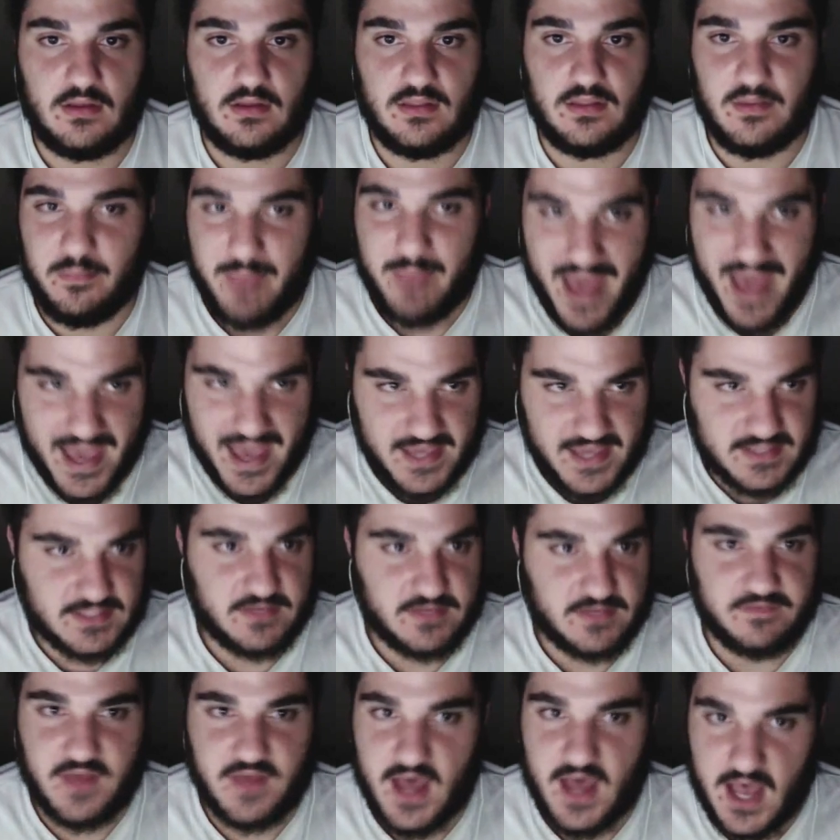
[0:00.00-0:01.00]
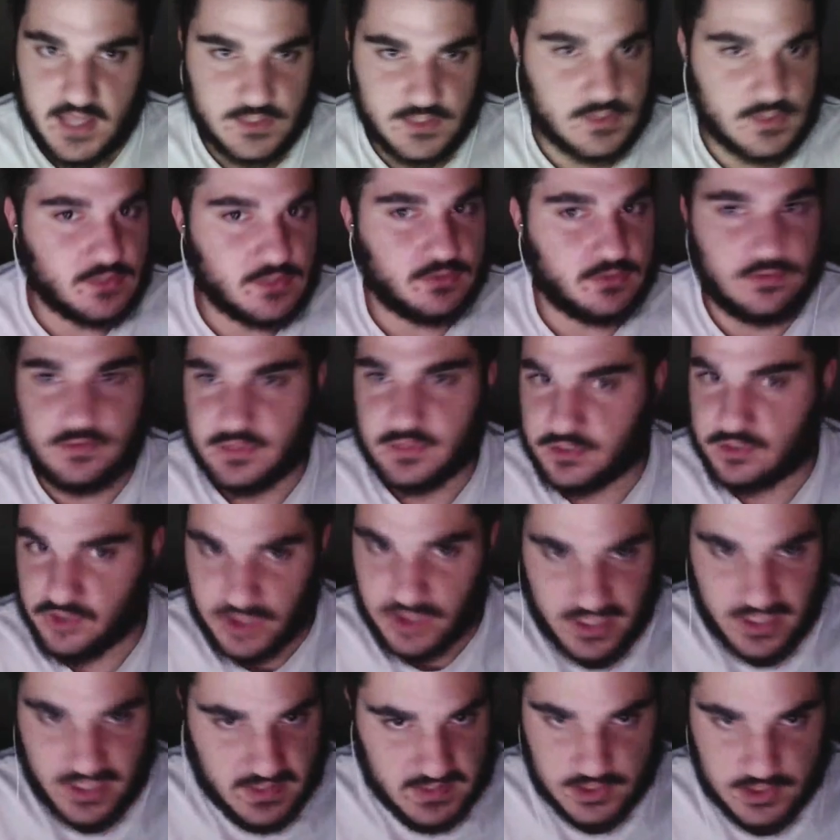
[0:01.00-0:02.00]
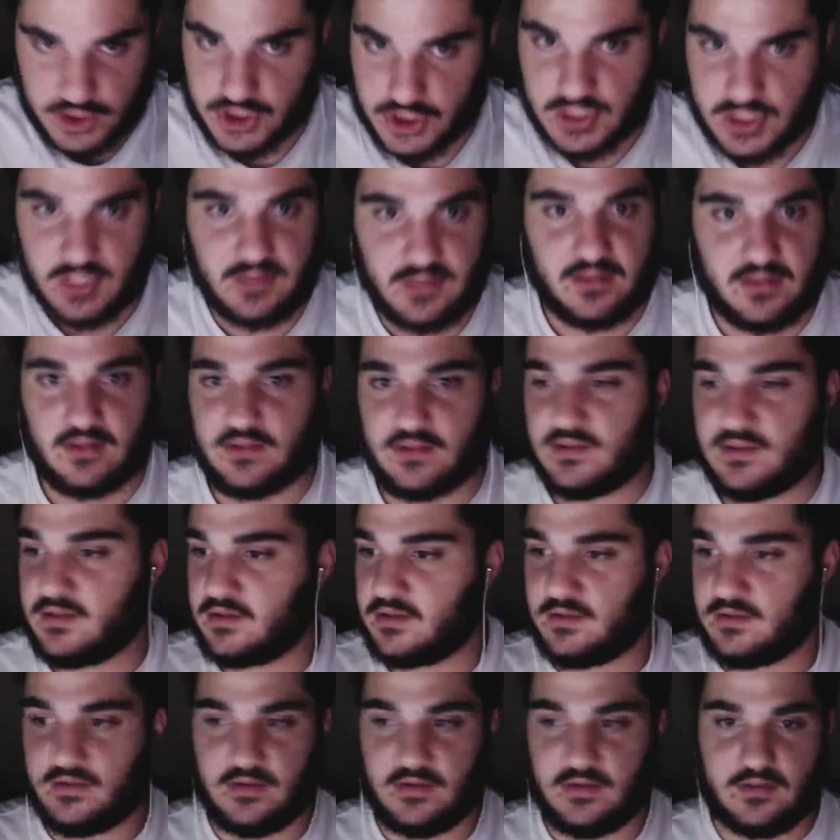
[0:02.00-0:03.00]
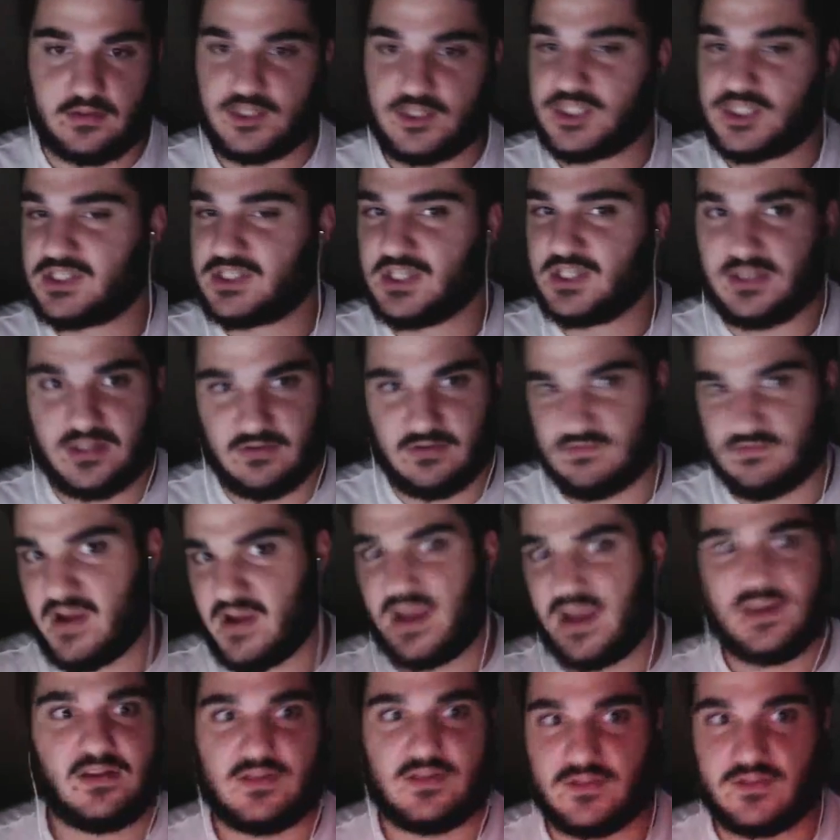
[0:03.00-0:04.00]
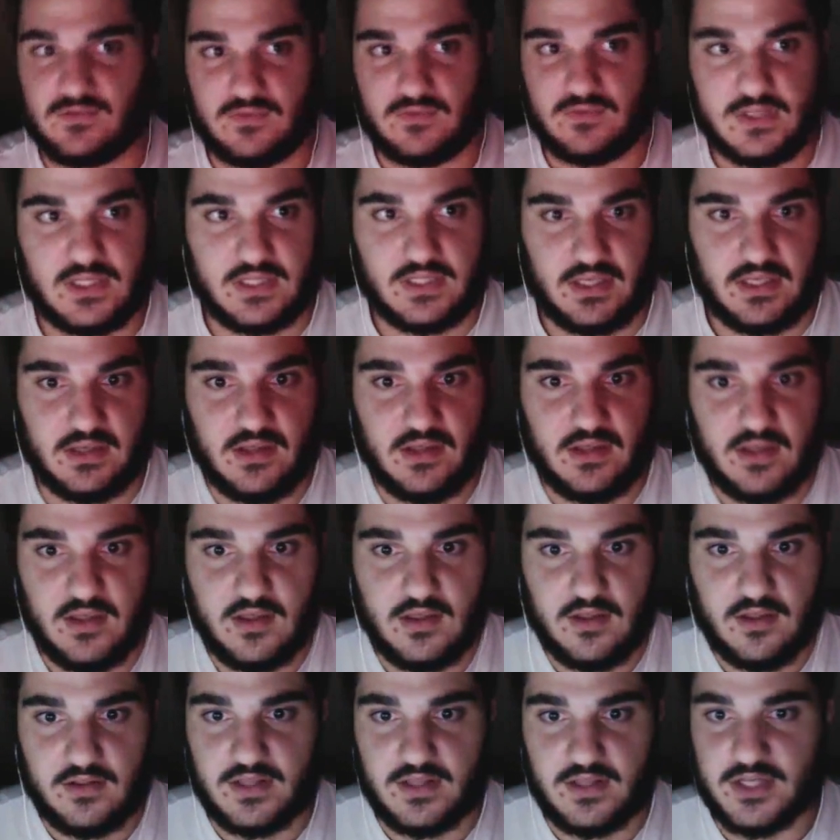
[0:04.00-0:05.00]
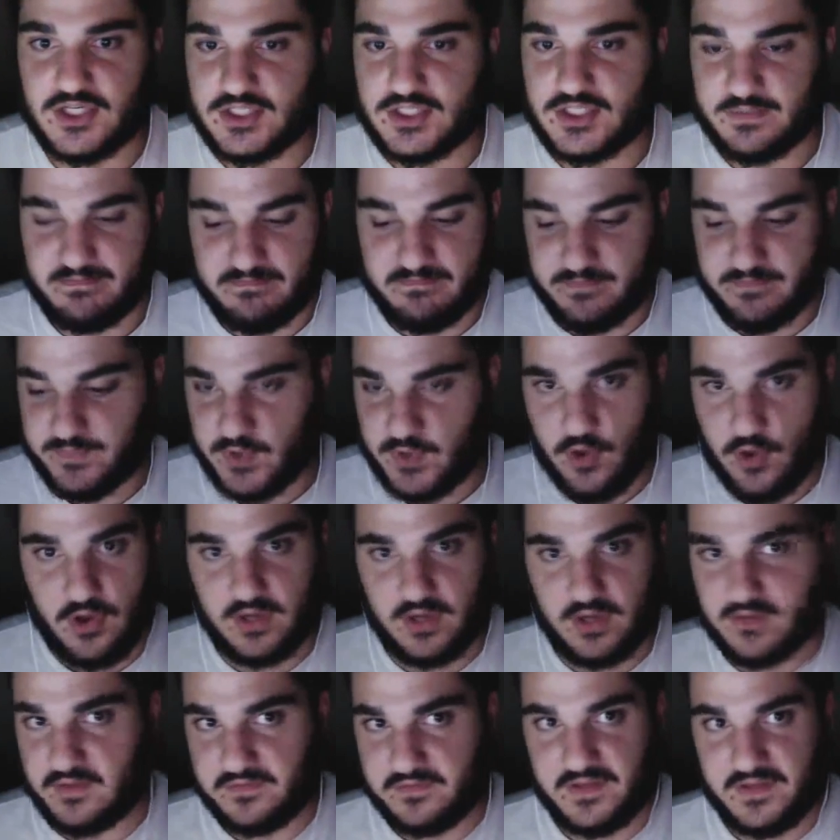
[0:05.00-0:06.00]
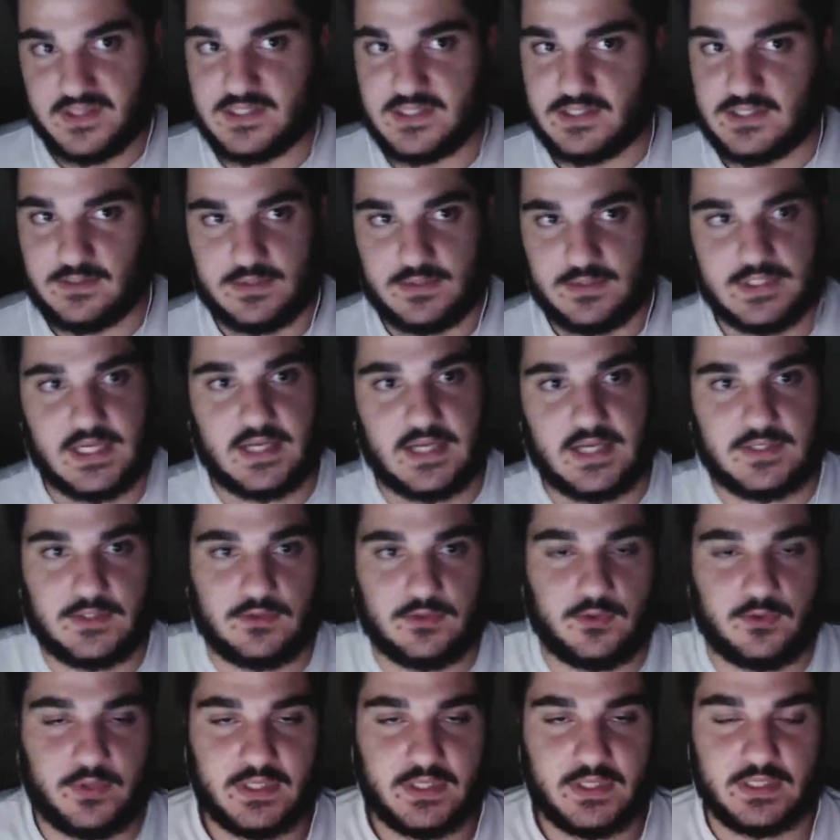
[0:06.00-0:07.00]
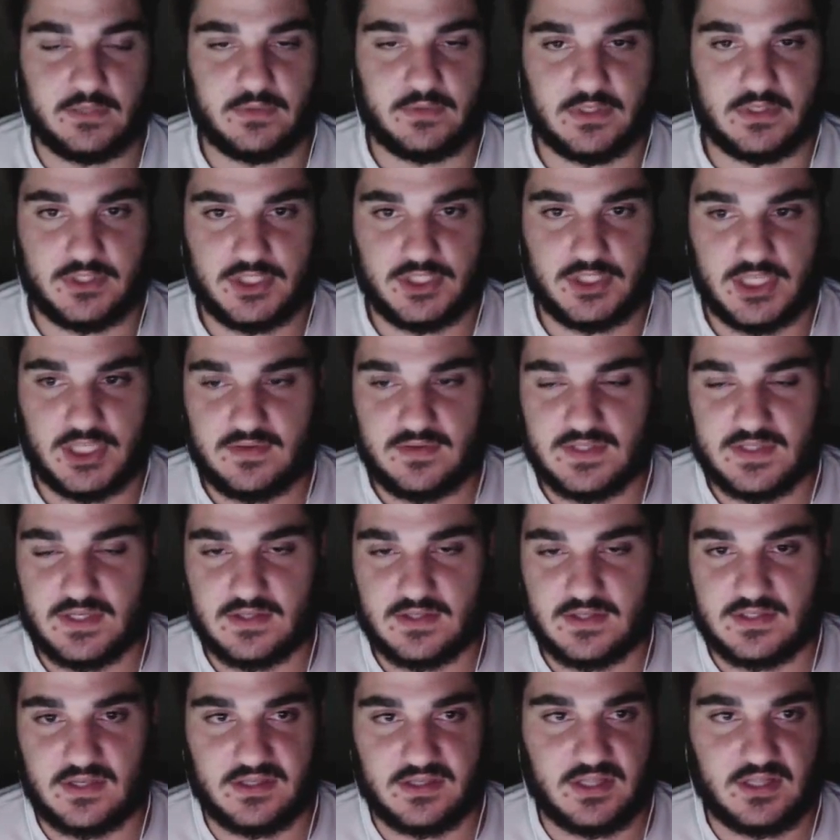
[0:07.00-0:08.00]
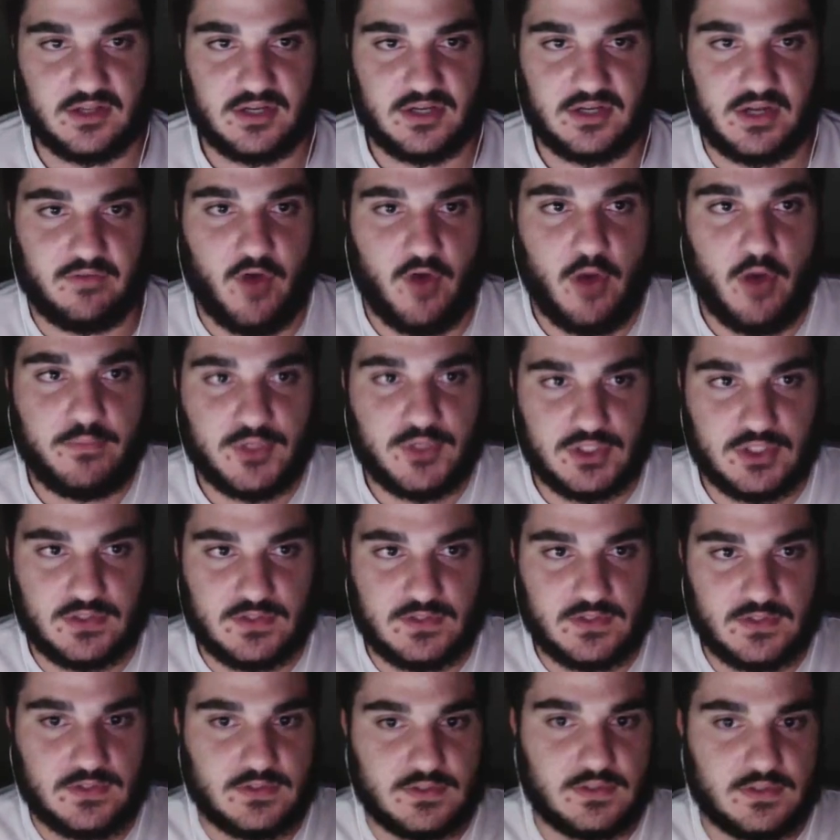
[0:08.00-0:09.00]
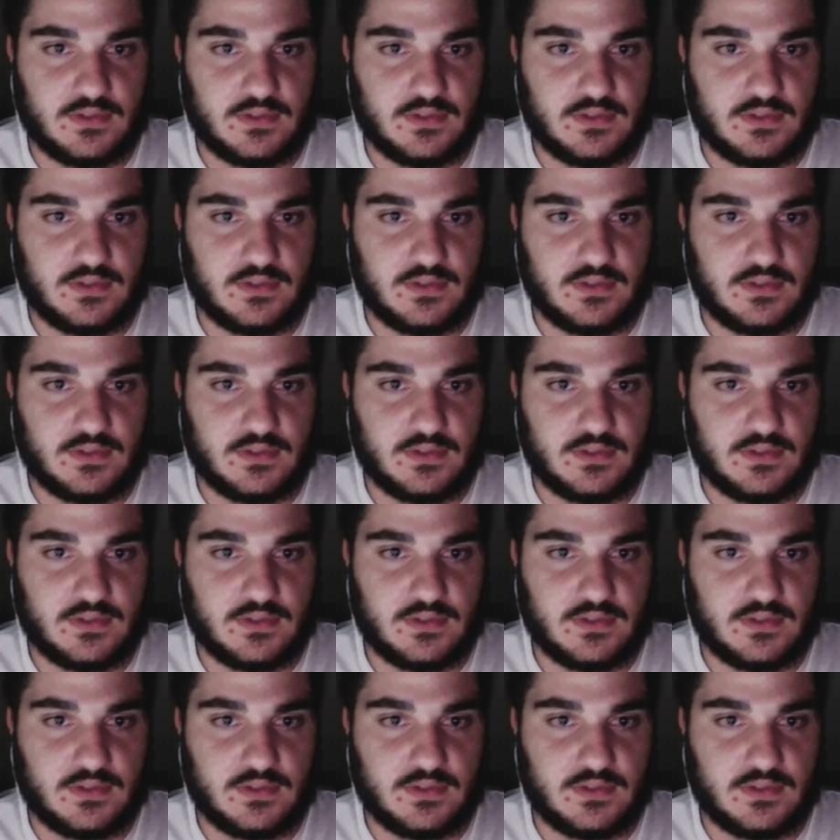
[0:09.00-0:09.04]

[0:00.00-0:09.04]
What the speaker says: pace of Arsenal, the transitioning, the just the directness, really. They're just turning defense into attack so quickly. Whereas Chelsea, it's like they don't have options.